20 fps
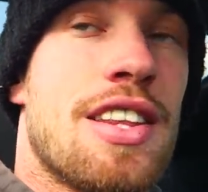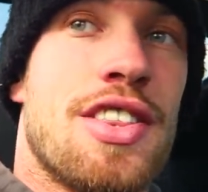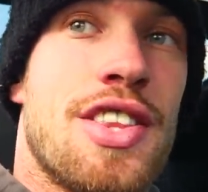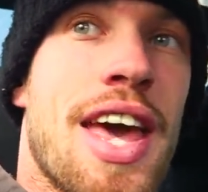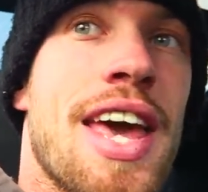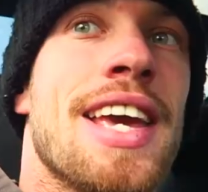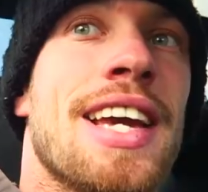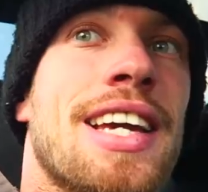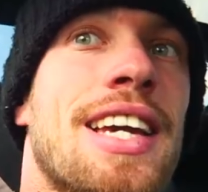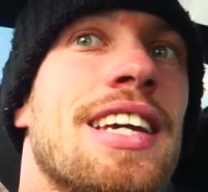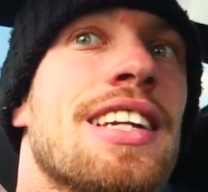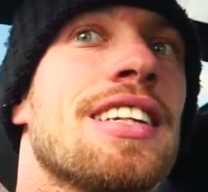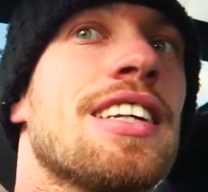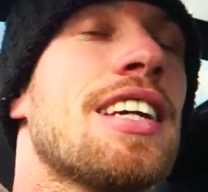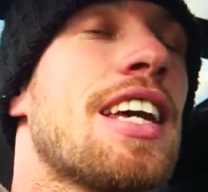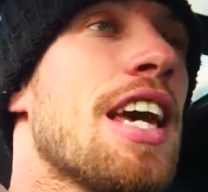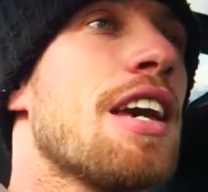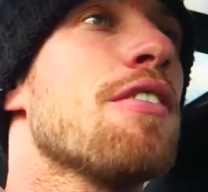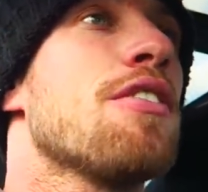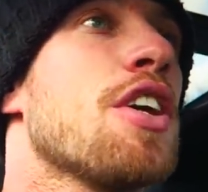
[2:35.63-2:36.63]
they
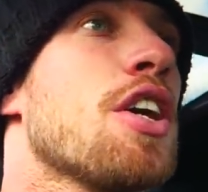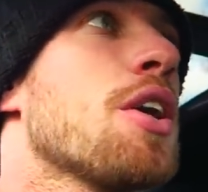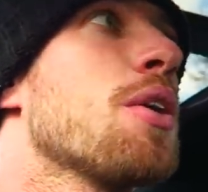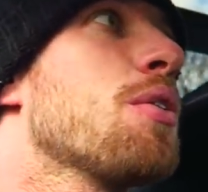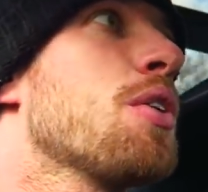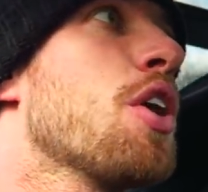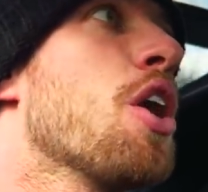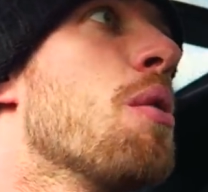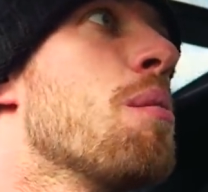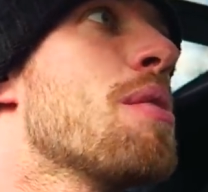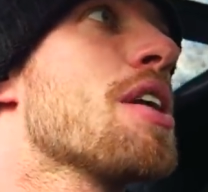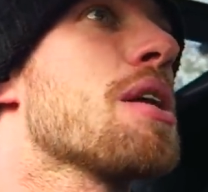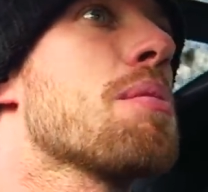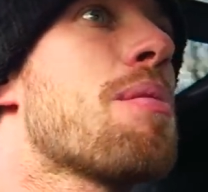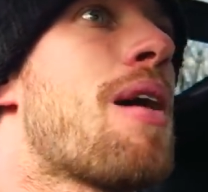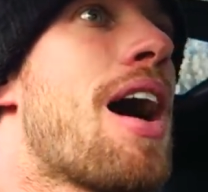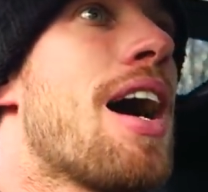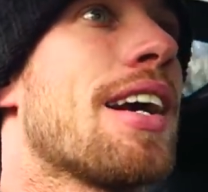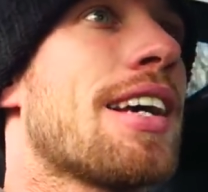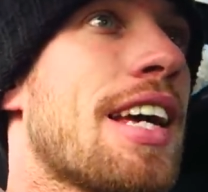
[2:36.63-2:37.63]
can give you your money
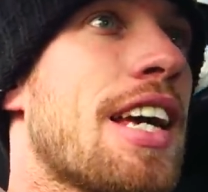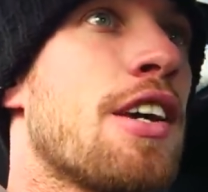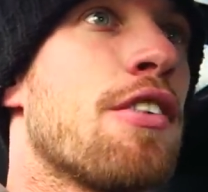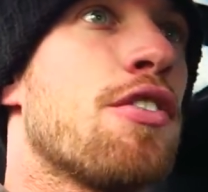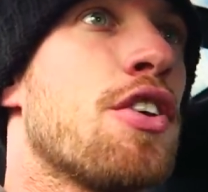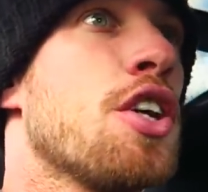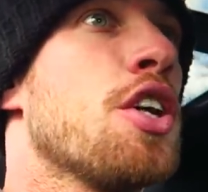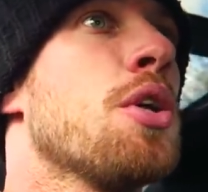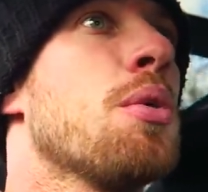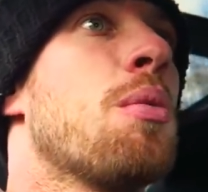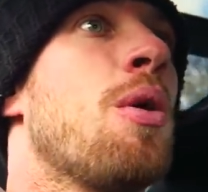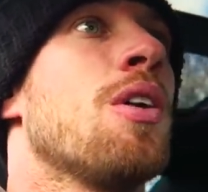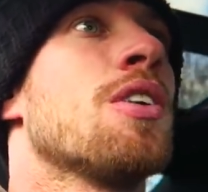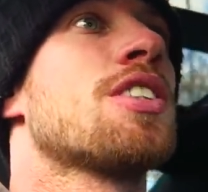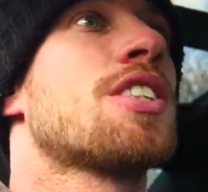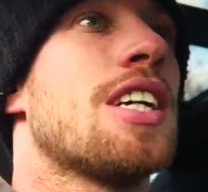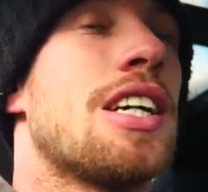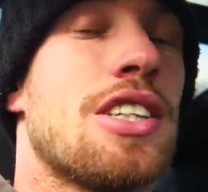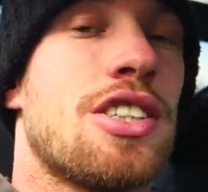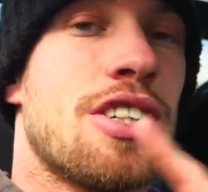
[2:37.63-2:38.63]
back if you
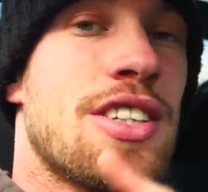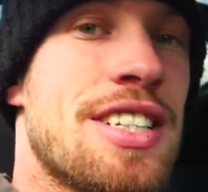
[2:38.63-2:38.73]
want it.